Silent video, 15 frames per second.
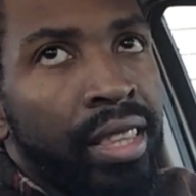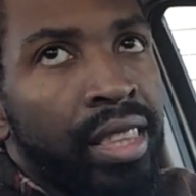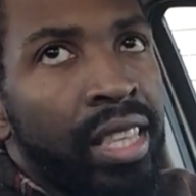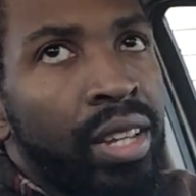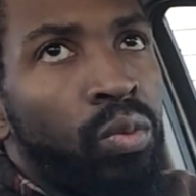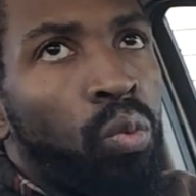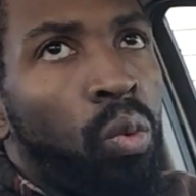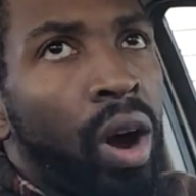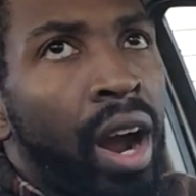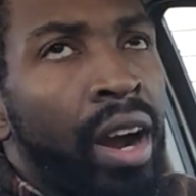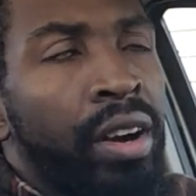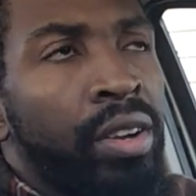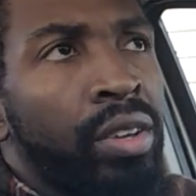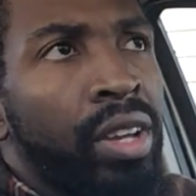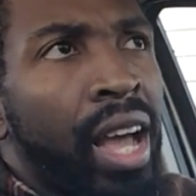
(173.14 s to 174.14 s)
then
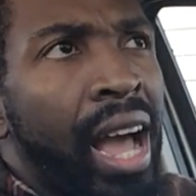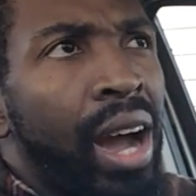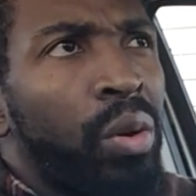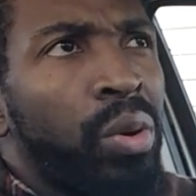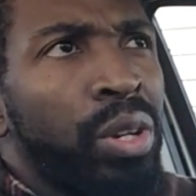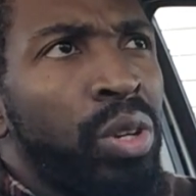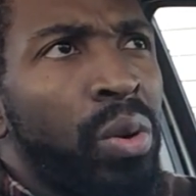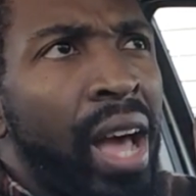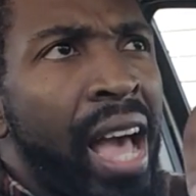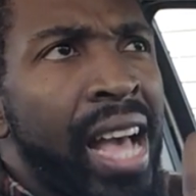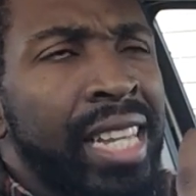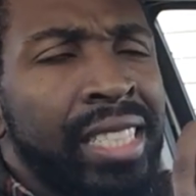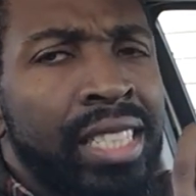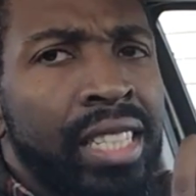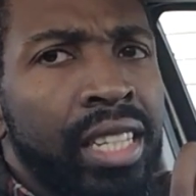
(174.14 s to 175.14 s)
how are you
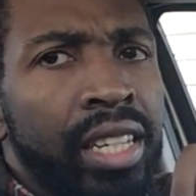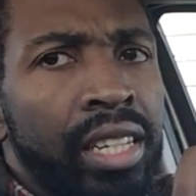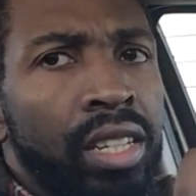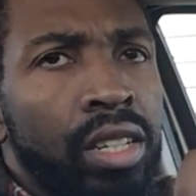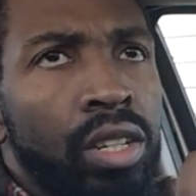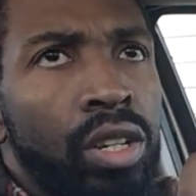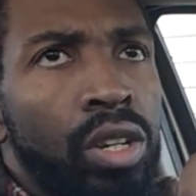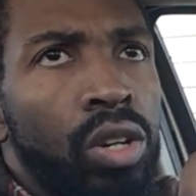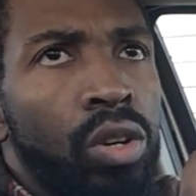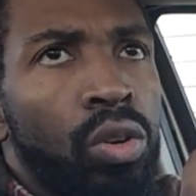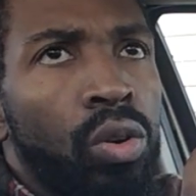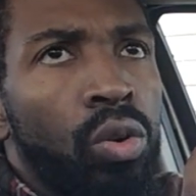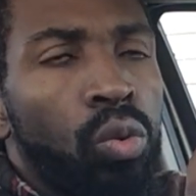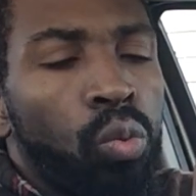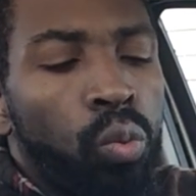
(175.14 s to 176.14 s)
asking
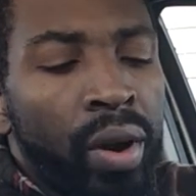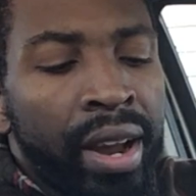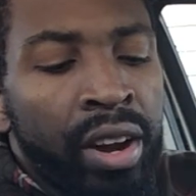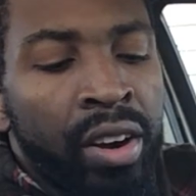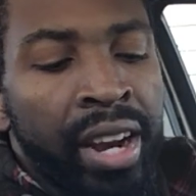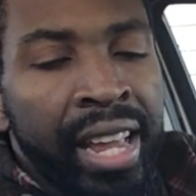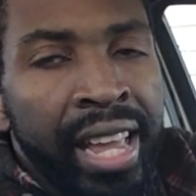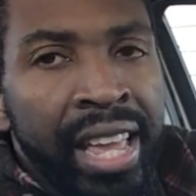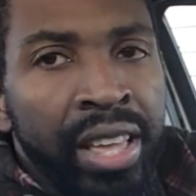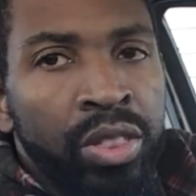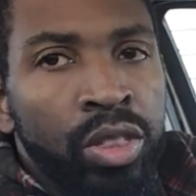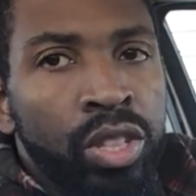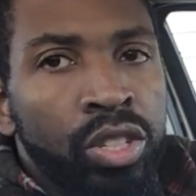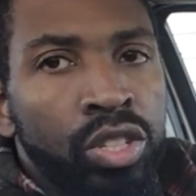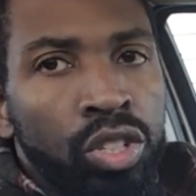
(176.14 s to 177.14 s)
where
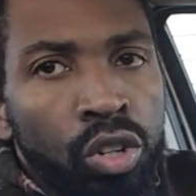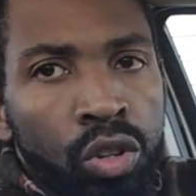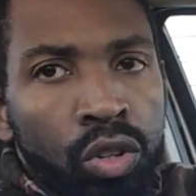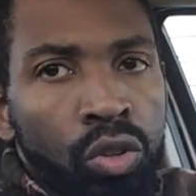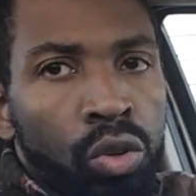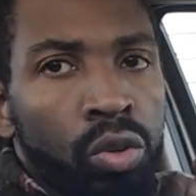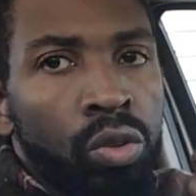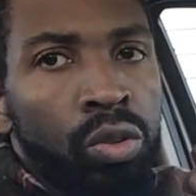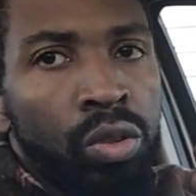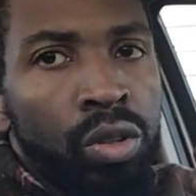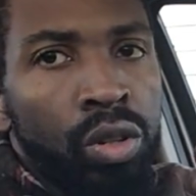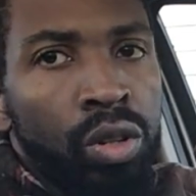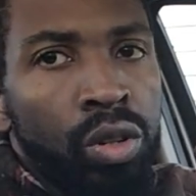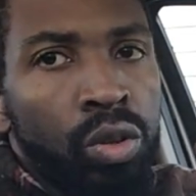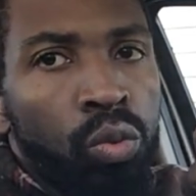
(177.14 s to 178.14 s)
in the circle
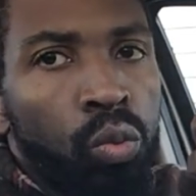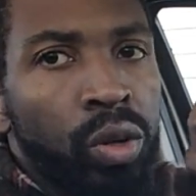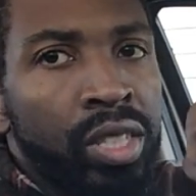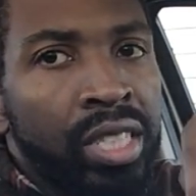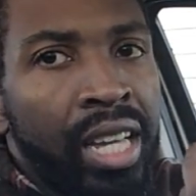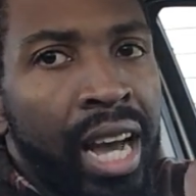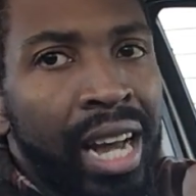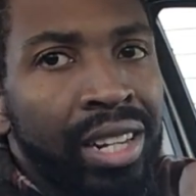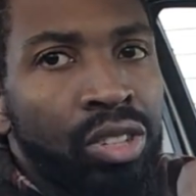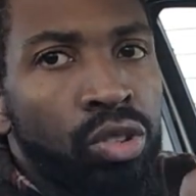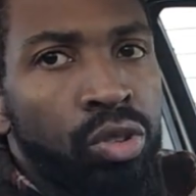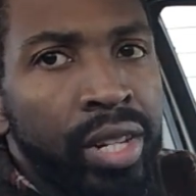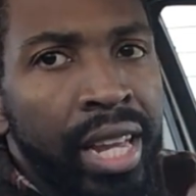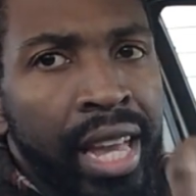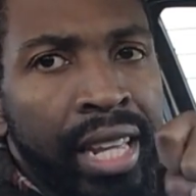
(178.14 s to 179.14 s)
was God
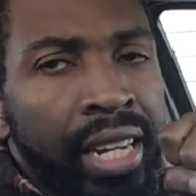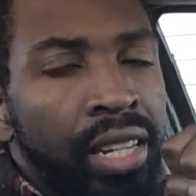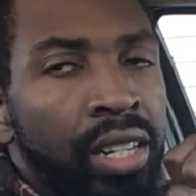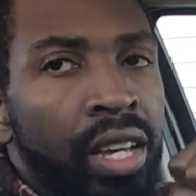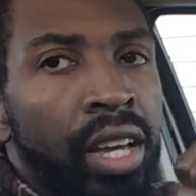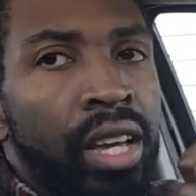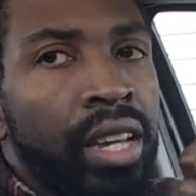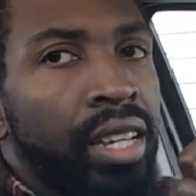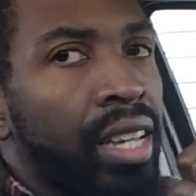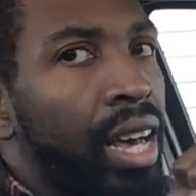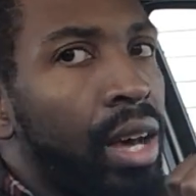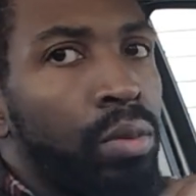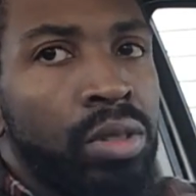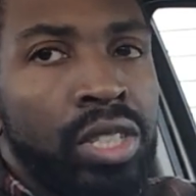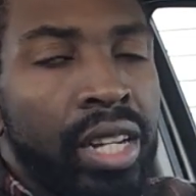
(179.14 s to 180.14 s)
created?
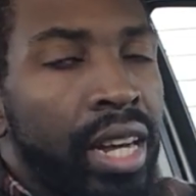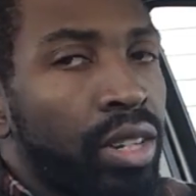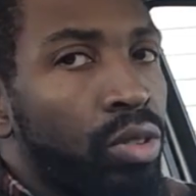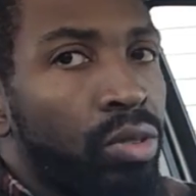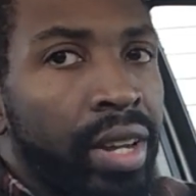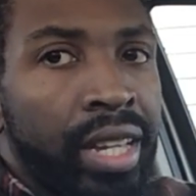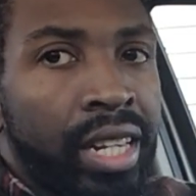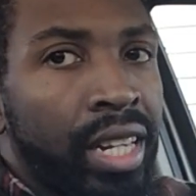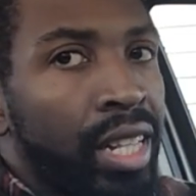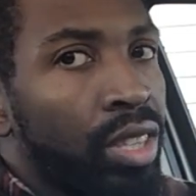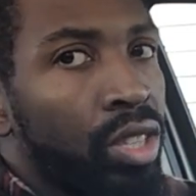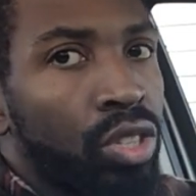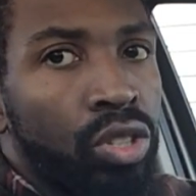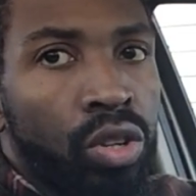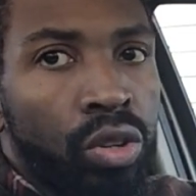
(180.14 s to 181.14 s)
God was not created
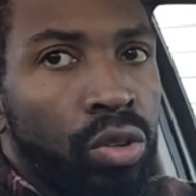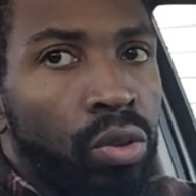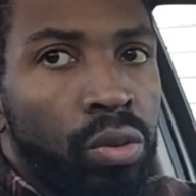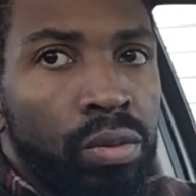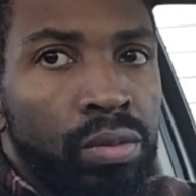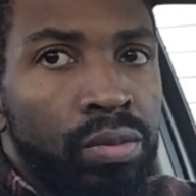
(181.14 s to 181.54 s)
in the circle.